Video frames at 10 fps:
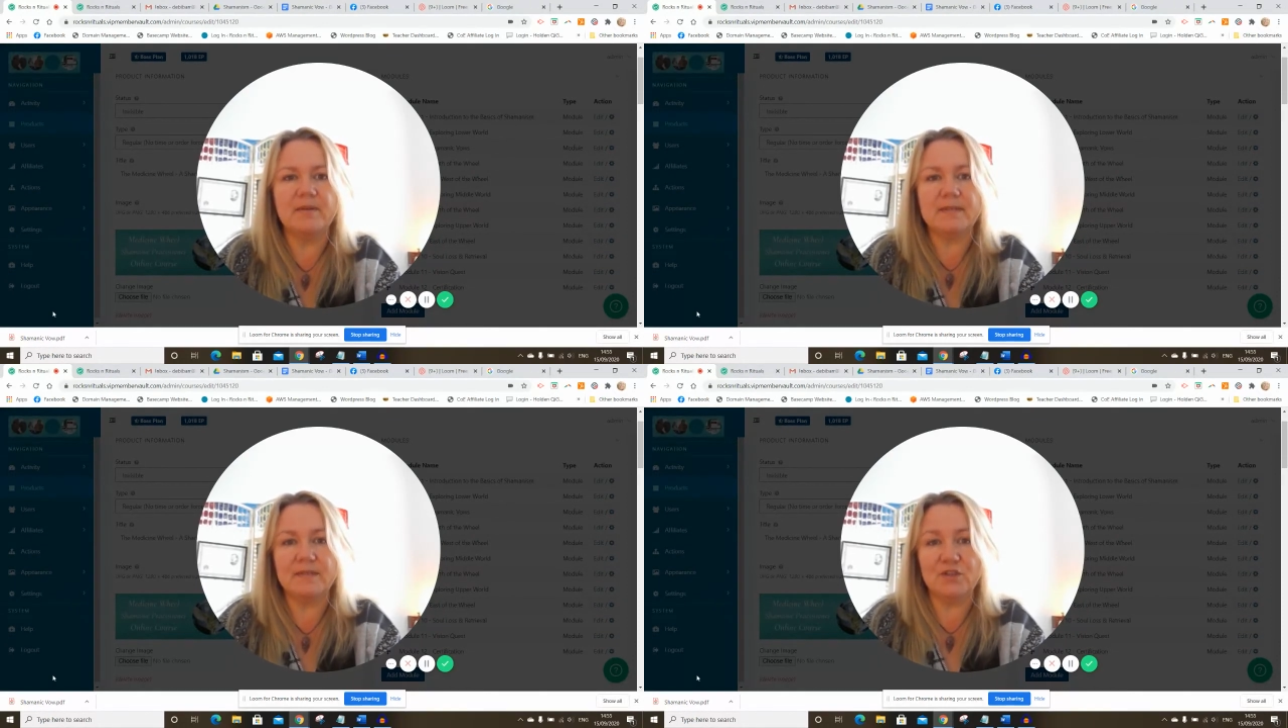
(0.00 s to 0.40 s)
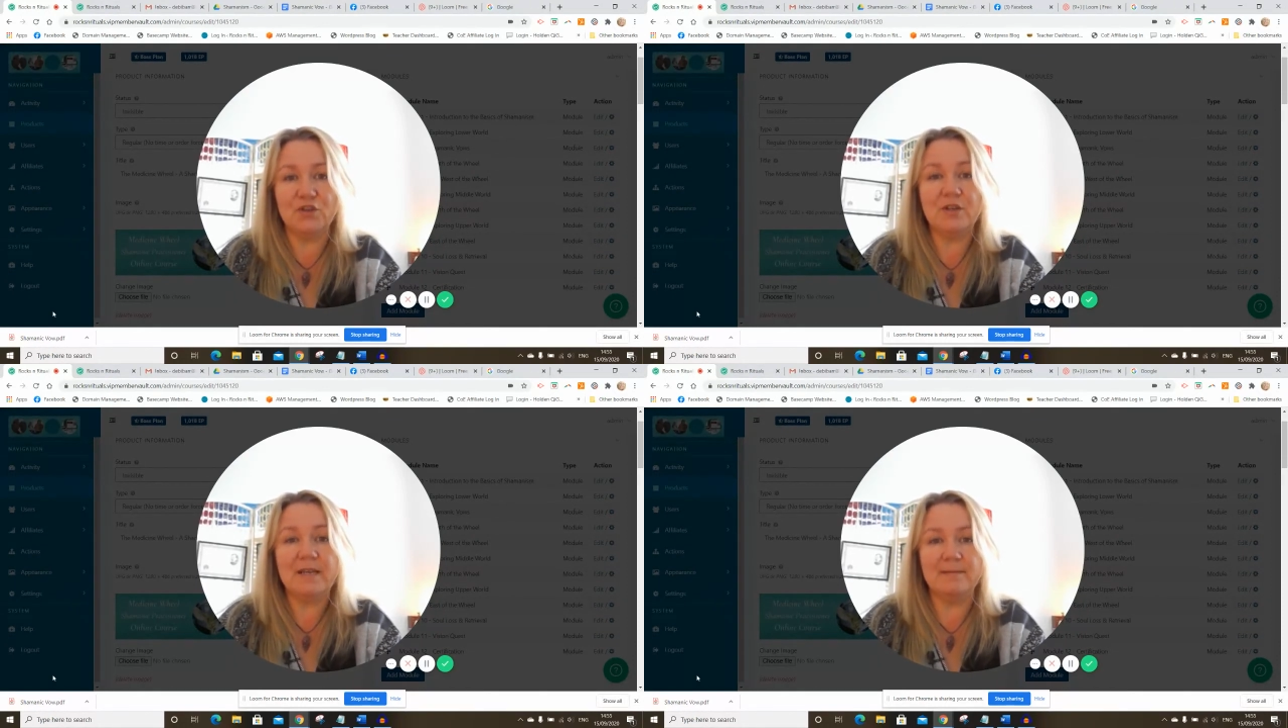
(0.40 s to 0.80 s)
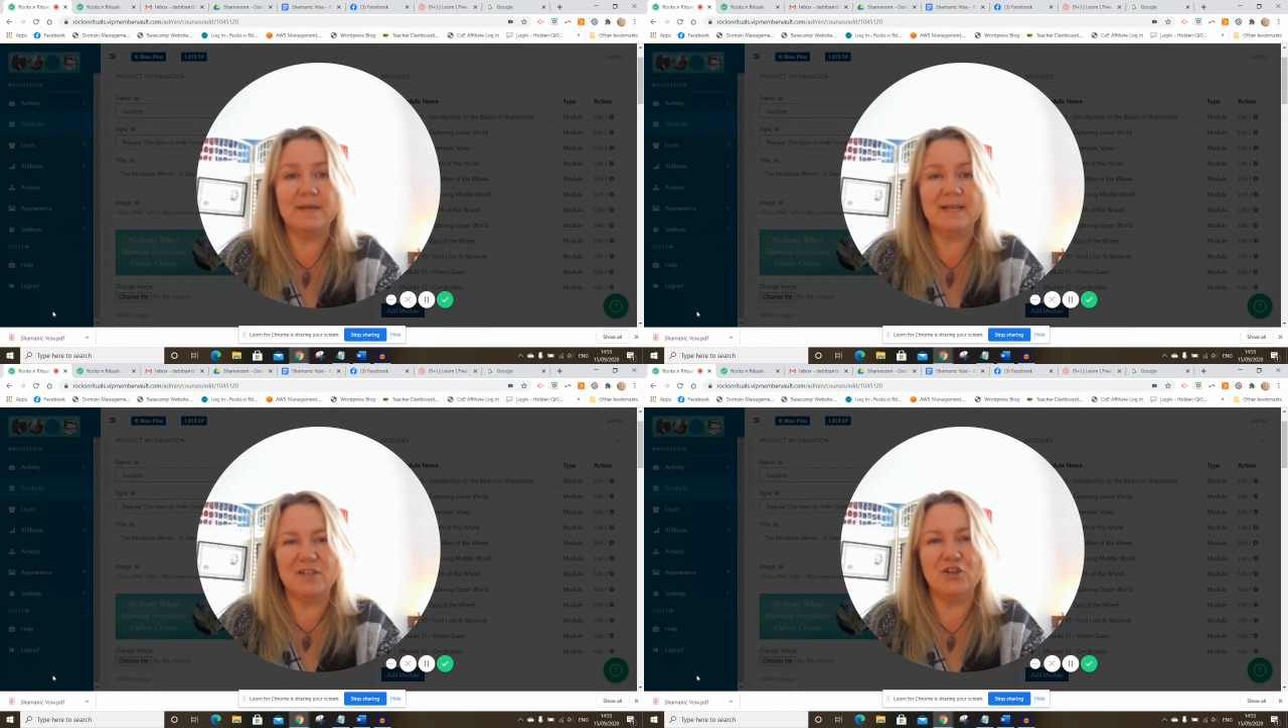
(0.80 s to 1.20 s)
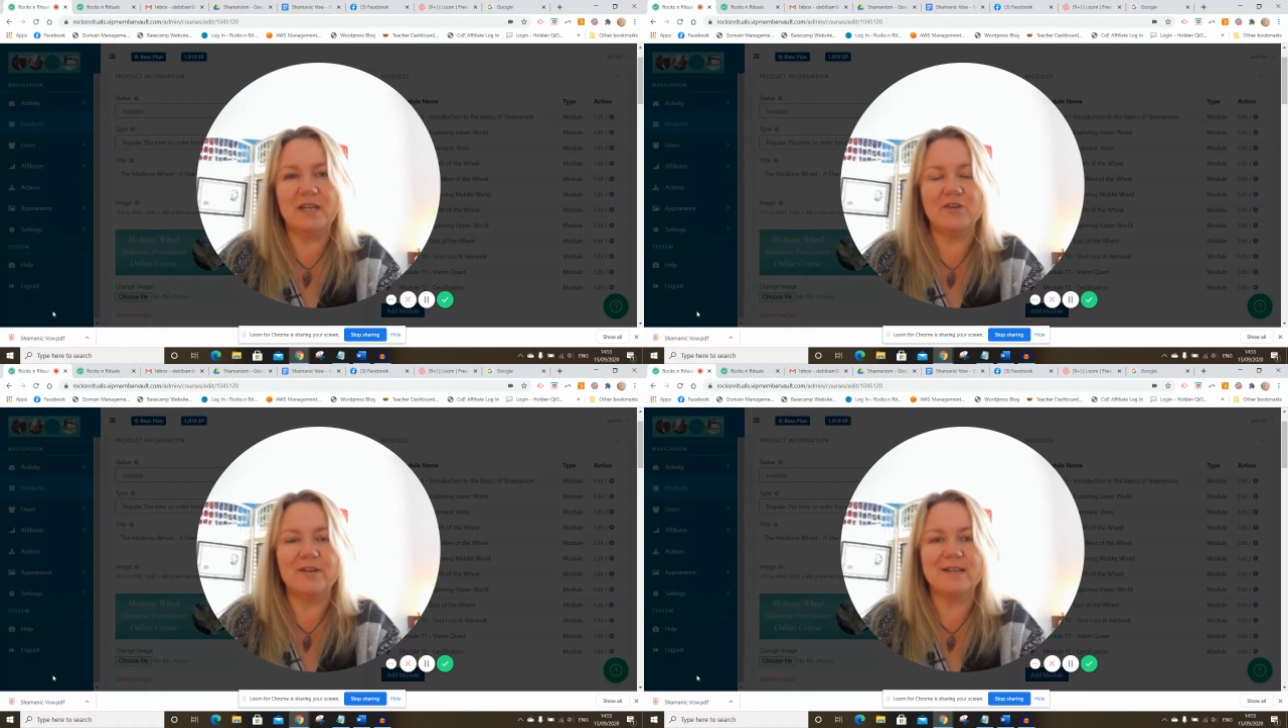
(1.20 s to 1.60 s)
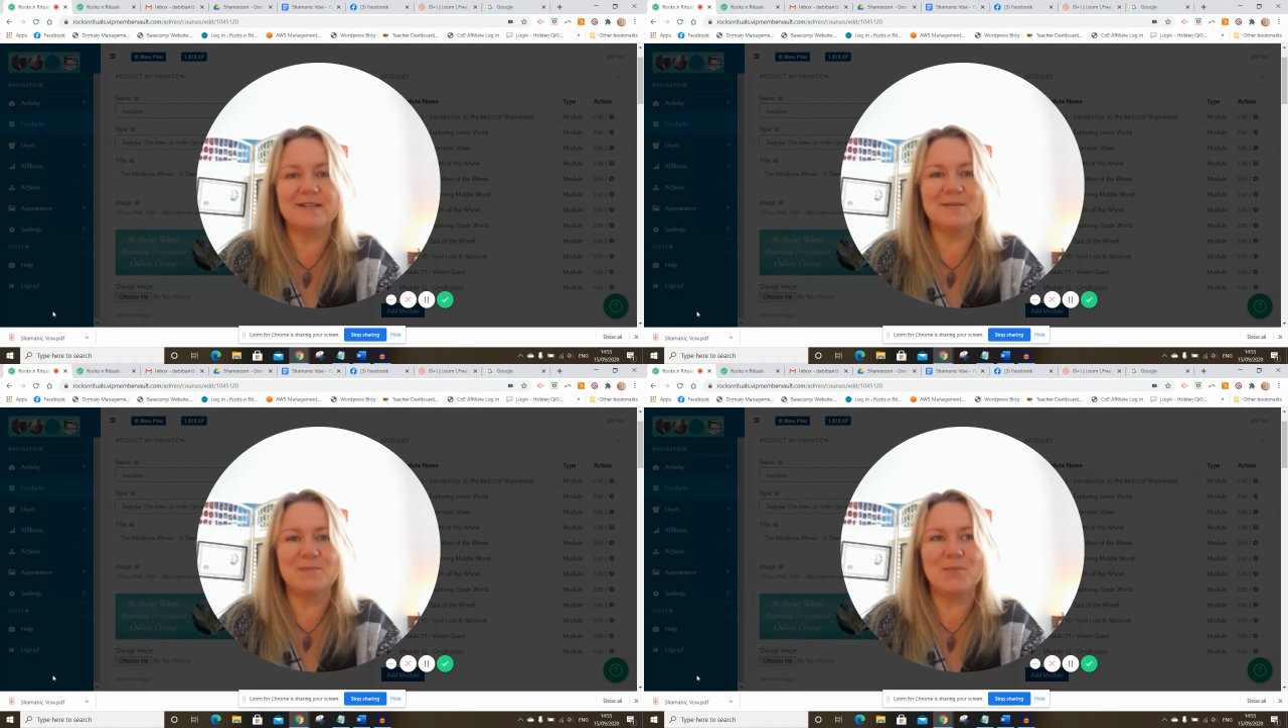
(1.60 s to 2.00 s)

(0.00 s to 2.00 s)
this is newly being newly created,